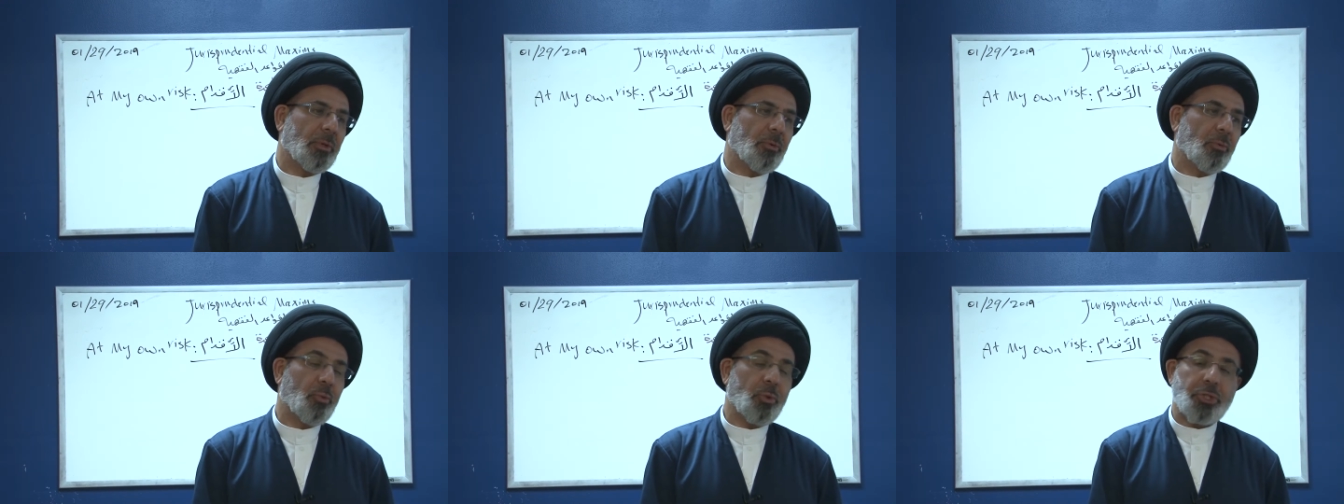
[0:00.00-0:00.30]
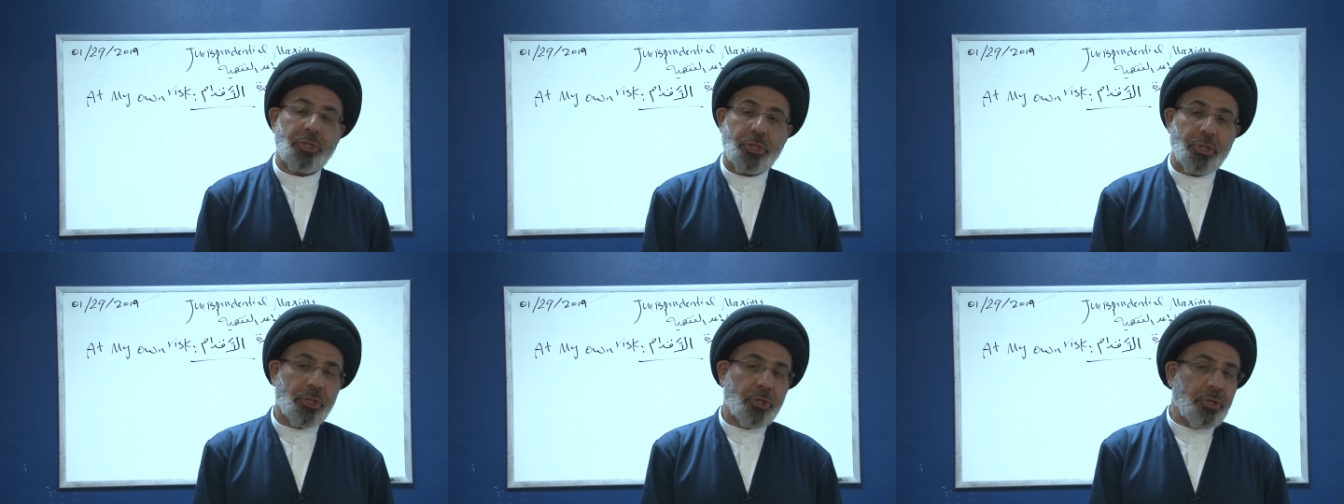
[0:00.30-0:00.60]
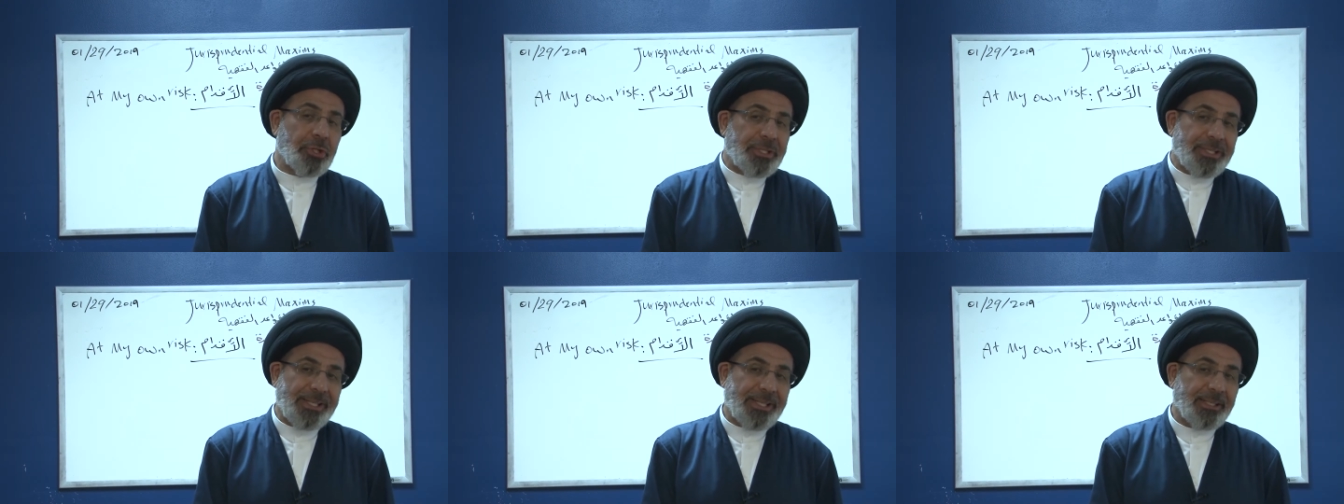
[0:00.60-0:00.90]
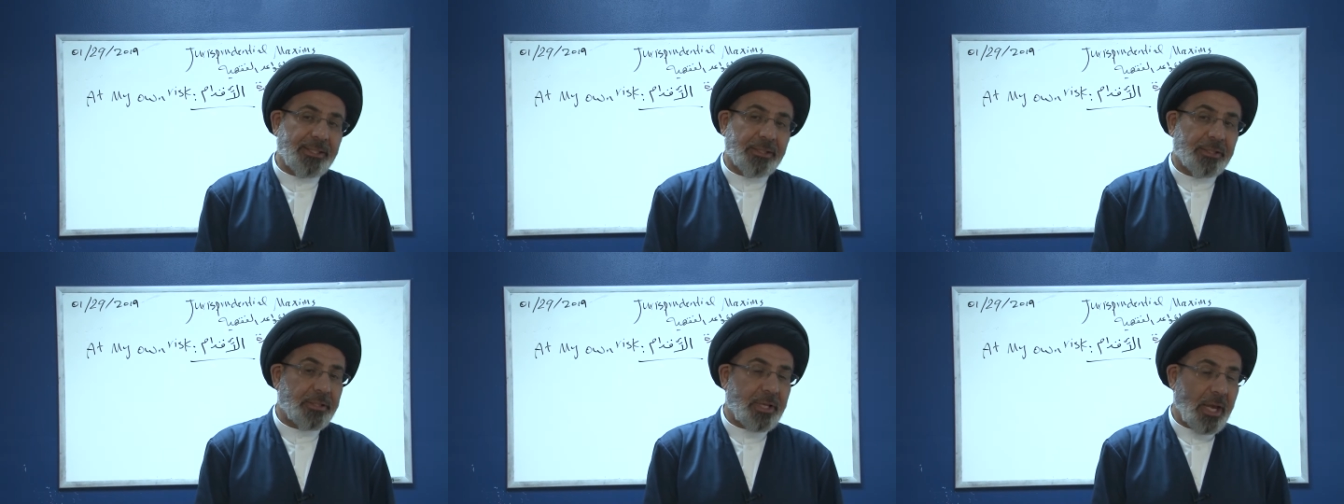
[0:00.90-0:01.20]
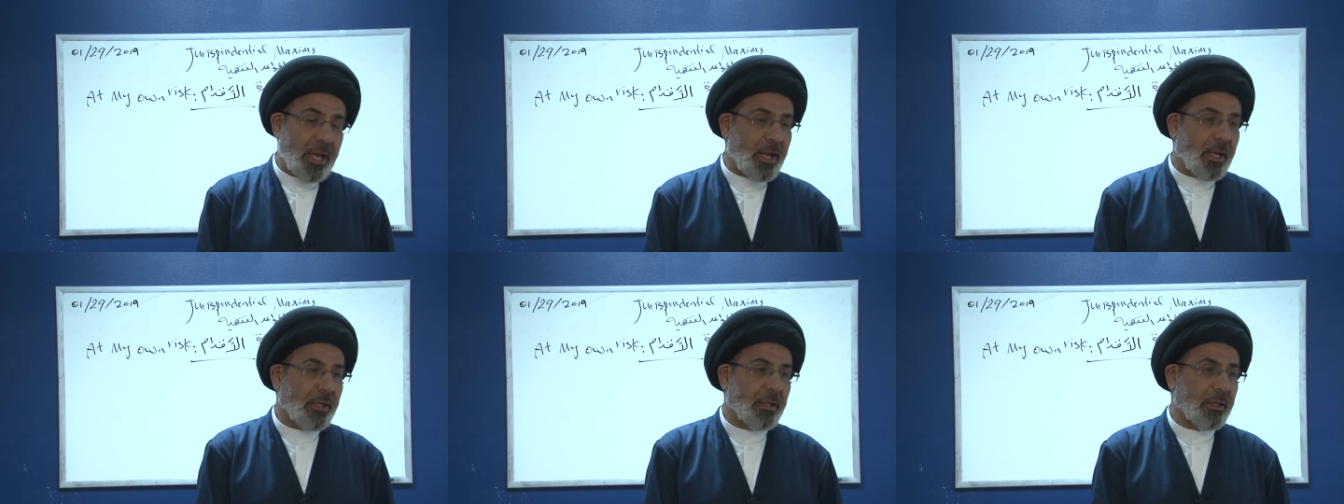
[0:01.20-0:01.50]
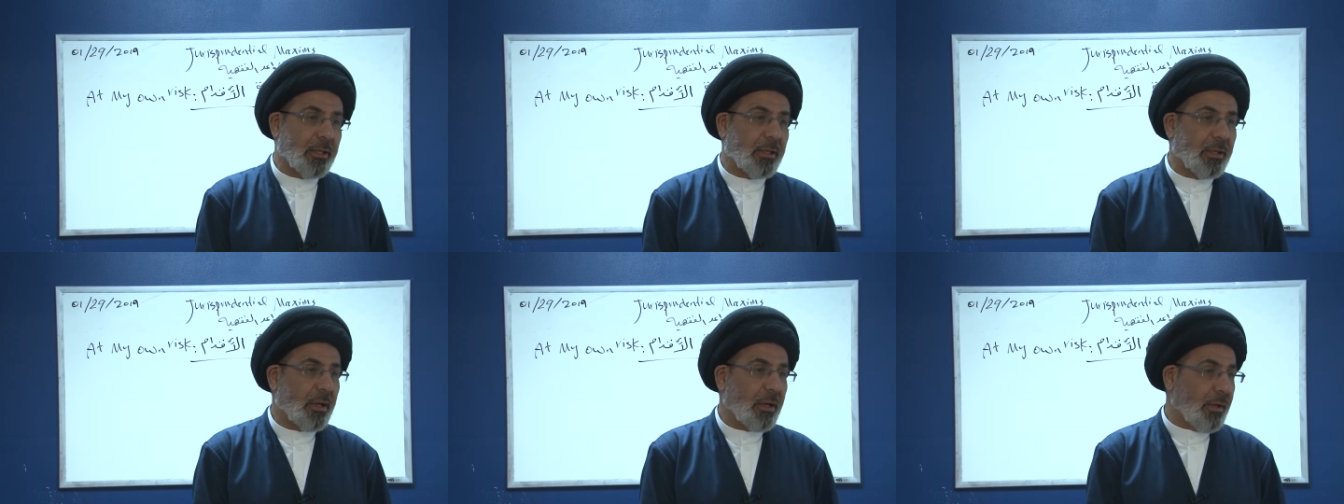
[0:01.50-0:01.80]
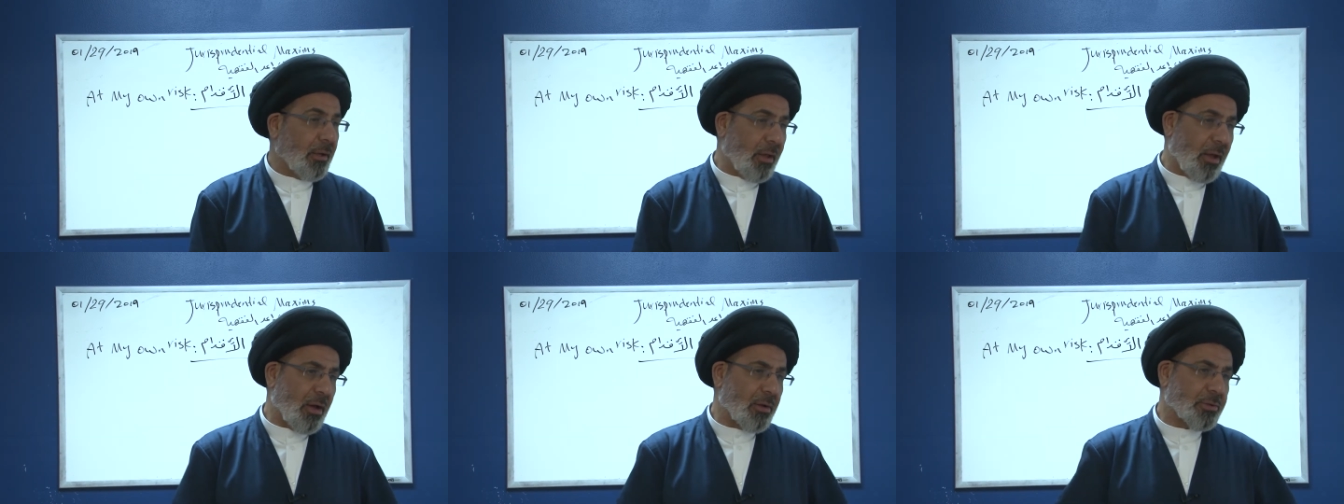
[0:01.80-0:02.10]
which could entail a
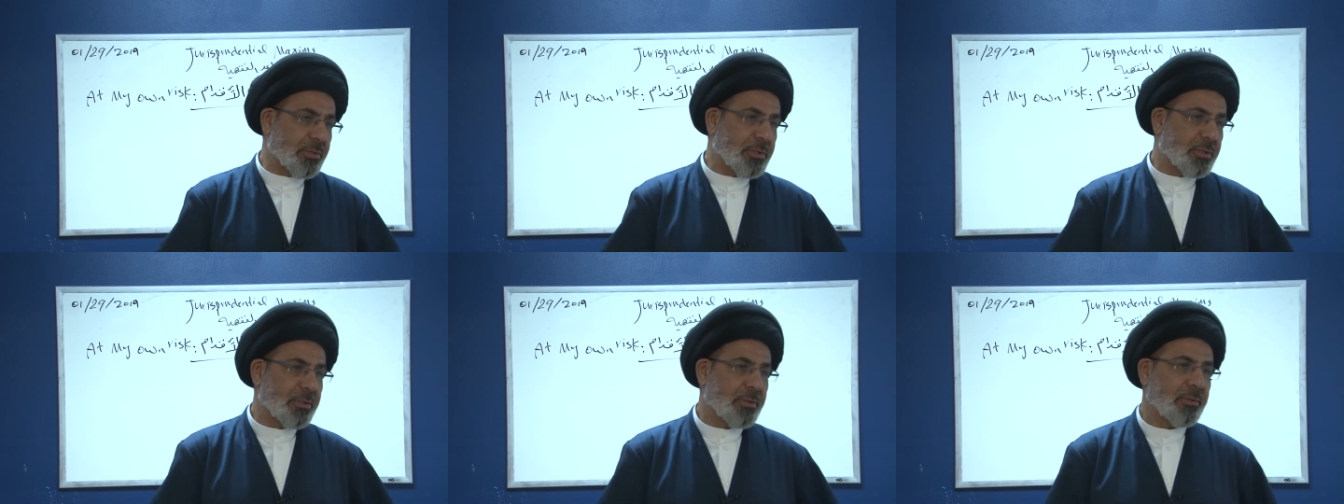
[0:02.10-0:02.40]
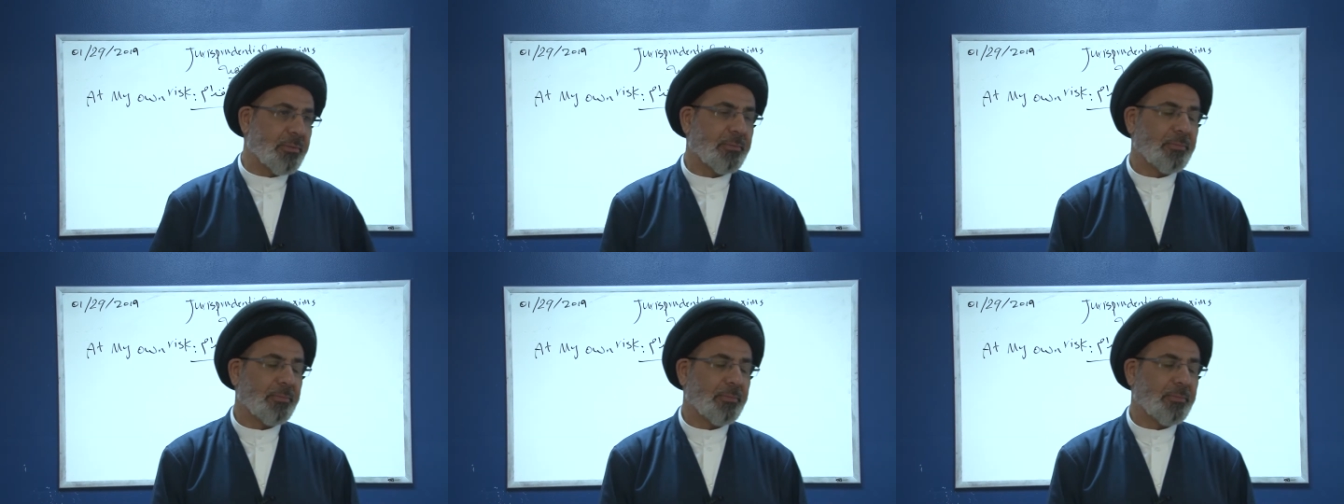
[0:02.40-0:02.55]
loss.